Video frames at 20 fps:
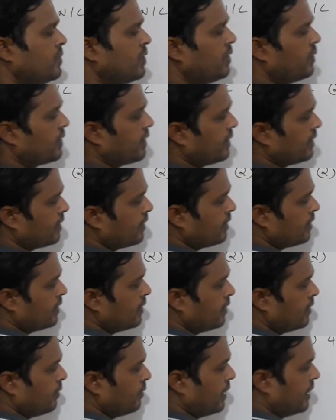Okay,
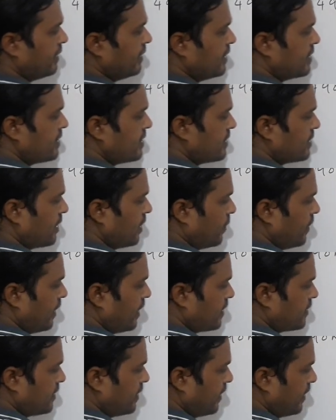when this is
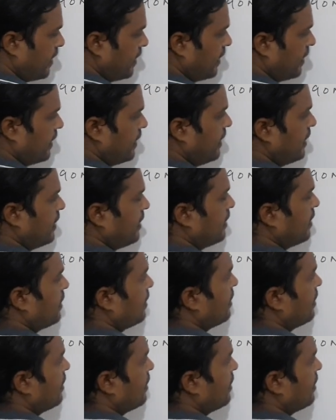given as 30 degree